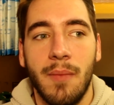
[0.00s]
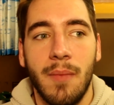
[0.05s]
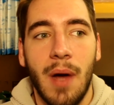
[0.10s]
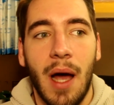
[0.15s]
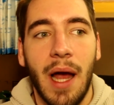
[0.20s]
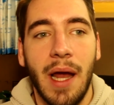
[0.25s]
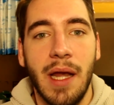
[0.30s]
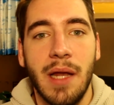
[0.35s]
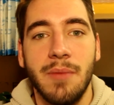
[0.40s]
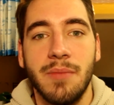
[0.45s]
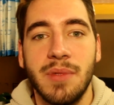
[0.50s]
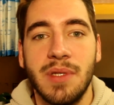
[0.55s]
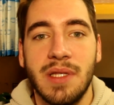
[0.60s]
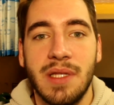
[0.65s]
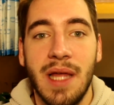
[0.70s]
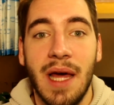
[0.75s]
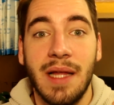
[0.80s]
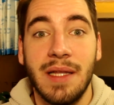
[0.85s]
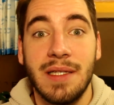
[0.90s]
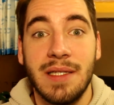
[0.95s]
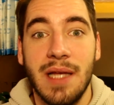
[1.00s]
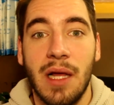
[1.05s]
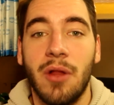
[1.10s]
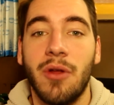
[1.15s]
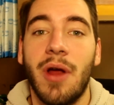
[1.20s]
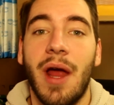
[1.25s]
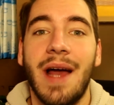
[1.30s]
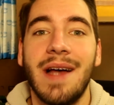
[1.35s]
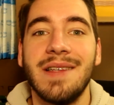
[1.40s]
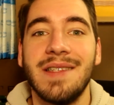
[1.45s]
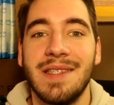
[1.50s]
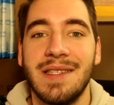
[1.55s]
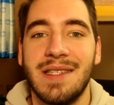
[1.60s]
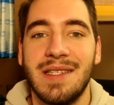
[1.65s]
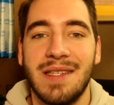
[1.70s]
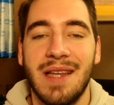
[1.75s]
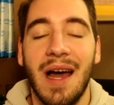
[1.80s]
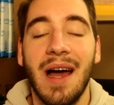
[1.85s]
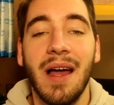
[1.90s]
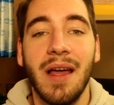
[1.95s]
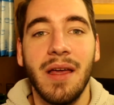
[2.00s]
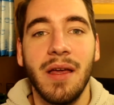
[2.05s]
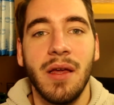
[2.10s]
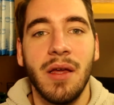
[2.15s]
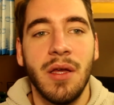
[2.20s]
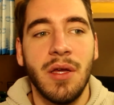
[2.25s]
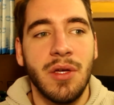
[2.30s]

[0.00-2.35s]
items that seller has in stock.